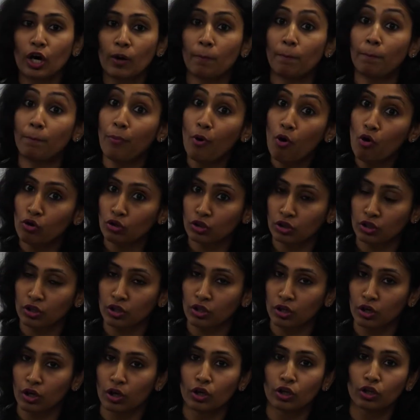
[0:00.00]
both
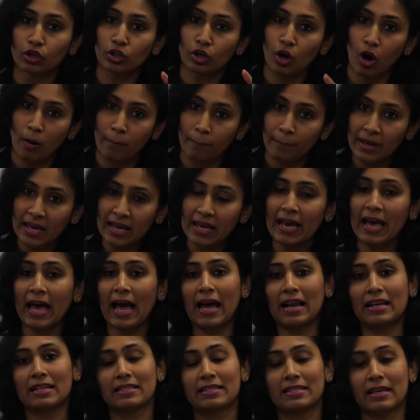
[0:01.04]
topic
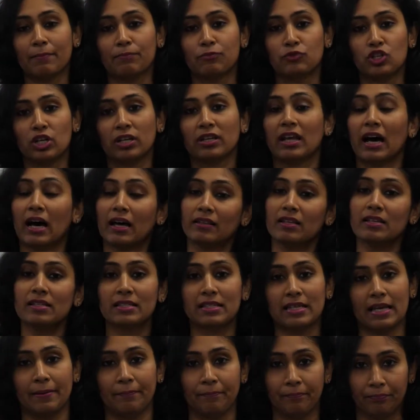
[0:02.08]
and subject are the
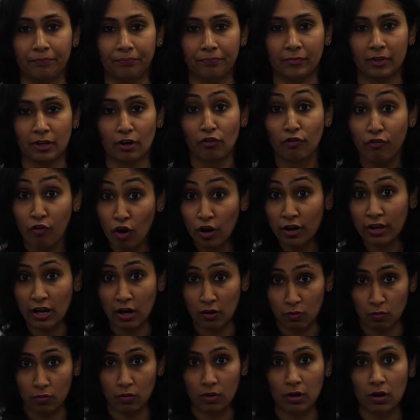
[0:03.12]
same for
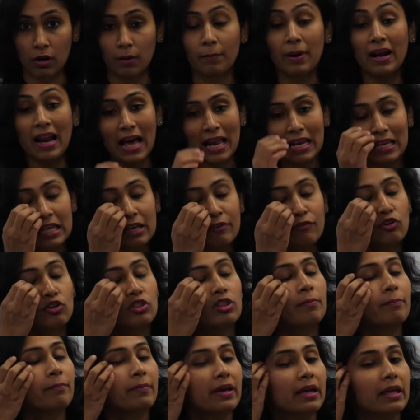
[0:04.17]
now. But I'll give you
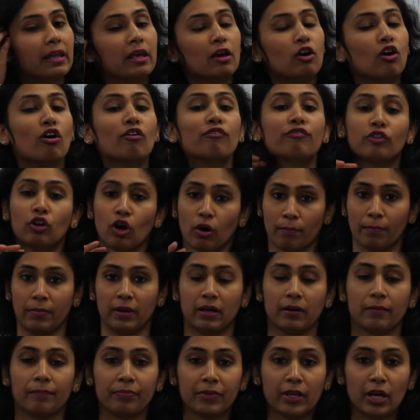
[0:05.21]
the meaning of topic.
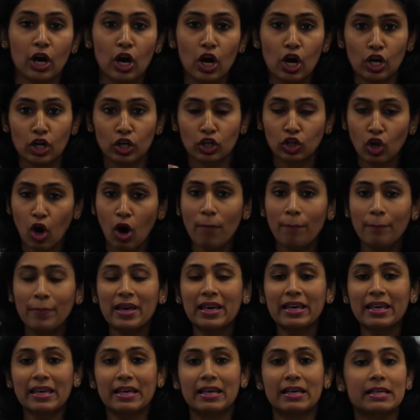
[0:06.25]

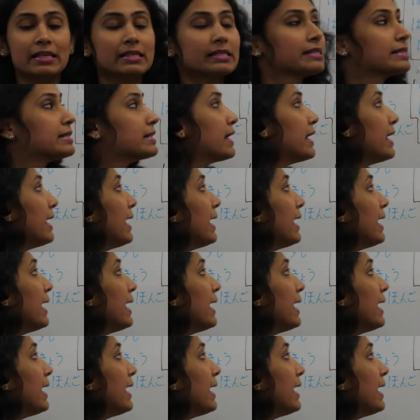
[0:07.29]
Topic is